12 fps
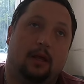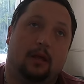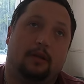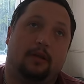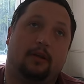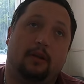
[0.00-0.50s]

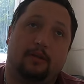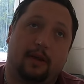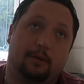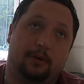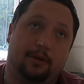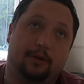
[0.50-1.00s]
The other thing
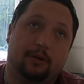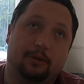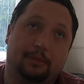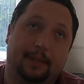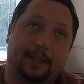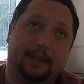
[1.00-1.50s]
with
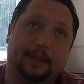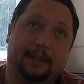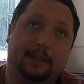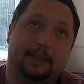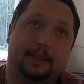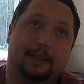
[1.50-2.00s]
Uber
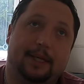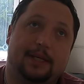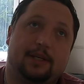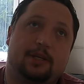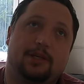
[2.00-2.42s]
it's because